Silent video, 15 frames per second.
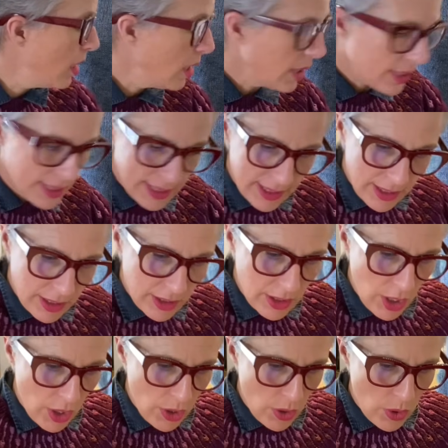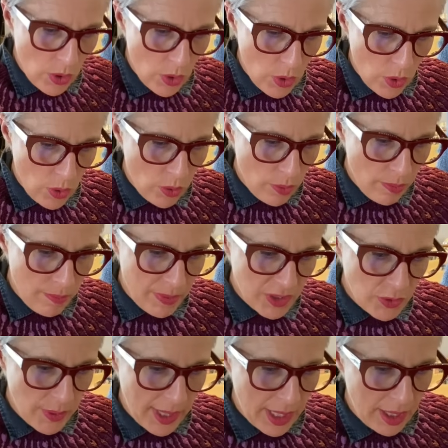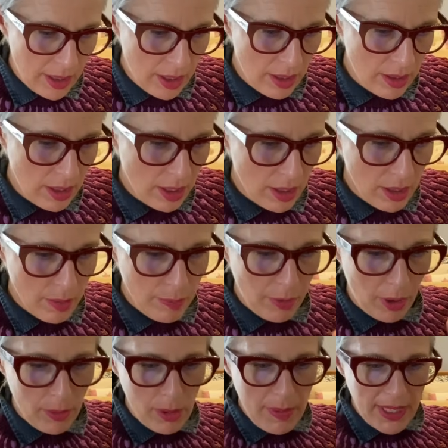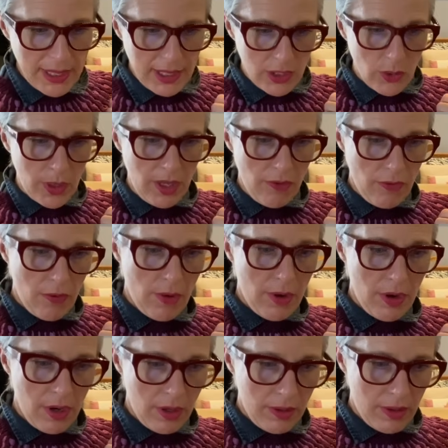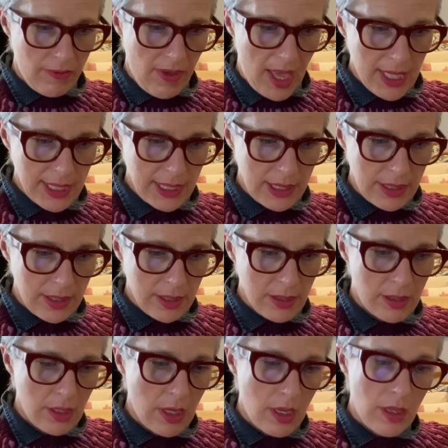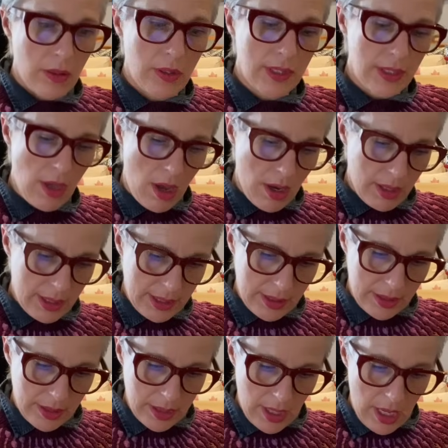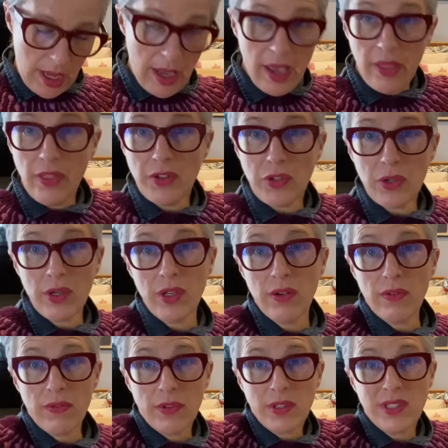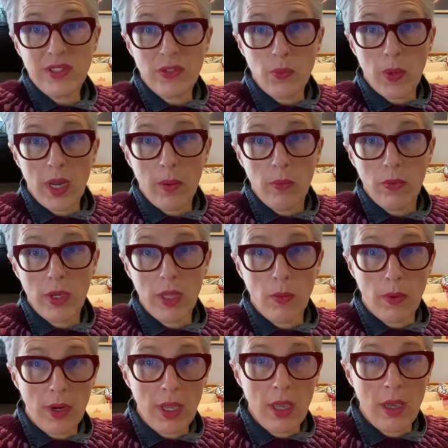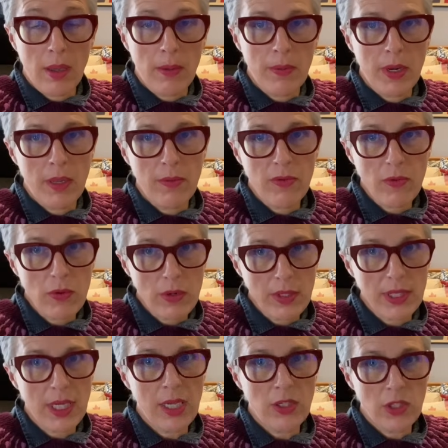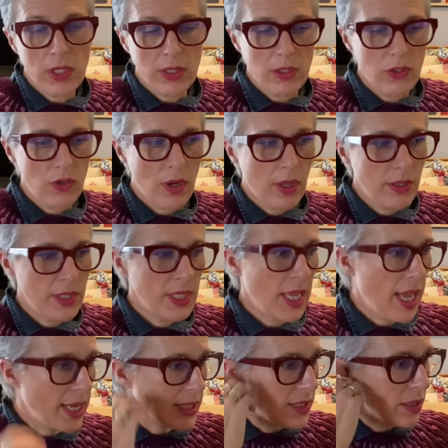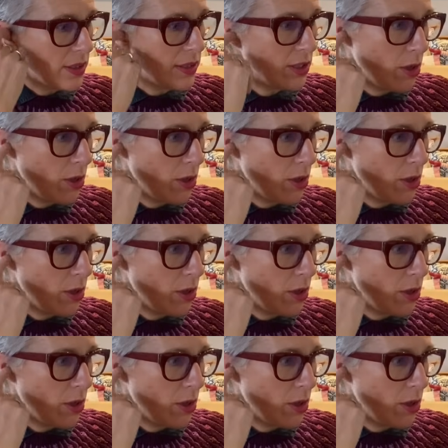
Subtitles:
So between the Burmy Basic 24, the vest, the socks, and the Turtle Dove, that's what I'm really working on. But I'm of course itching to cast on so